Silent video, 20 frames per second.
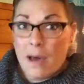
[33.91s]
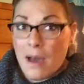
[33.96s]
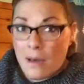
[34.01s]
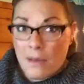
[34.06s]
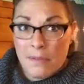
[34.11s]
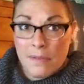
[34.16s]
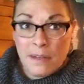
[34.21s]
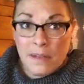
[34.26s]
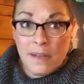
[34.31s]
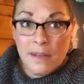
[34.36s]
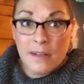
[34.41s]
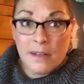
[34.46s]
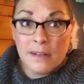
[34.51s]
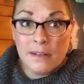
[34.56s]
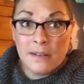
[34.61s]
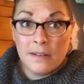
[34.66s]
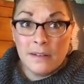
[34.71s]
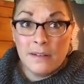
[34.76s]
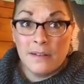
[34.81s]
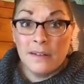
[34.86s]
how they did
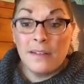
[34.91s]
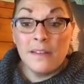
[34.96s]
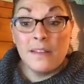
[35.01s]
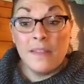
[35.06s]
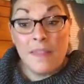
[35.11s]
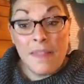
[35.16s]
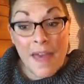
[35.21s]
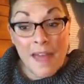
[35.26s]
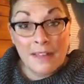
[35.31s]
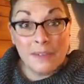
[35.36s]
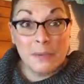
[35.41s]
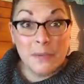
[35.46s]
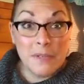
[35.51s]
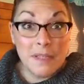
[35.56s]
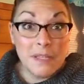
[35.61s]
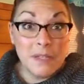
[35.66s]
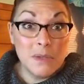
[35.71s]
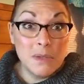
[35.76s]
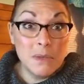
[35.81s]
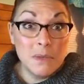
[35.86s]
it, and that's what
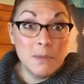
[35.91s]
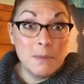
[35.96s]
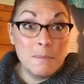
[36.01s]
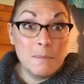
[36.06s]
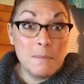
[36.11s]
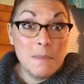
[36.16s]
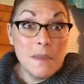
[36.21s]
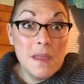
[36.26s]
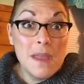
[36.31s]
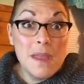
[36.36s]
they told him.